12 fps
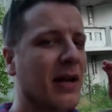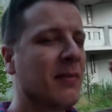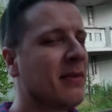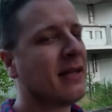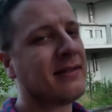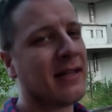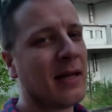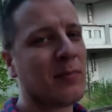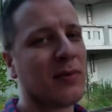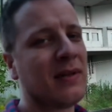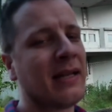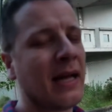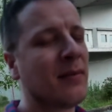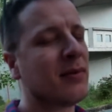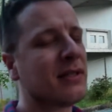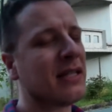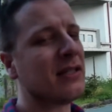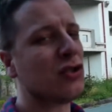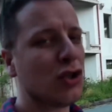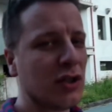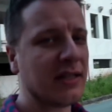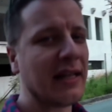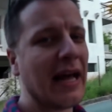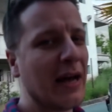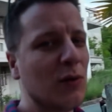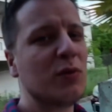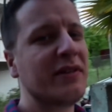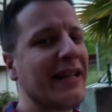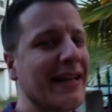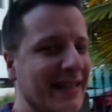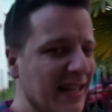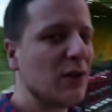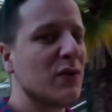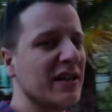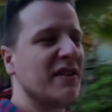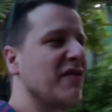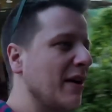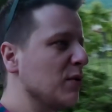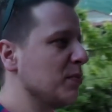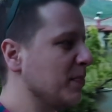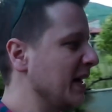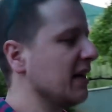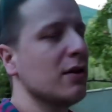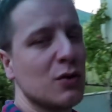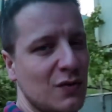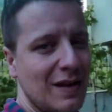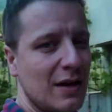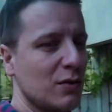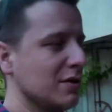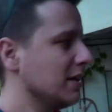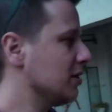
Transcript: But I'm 99.9% sure that I would get killed if I would pick those flowers,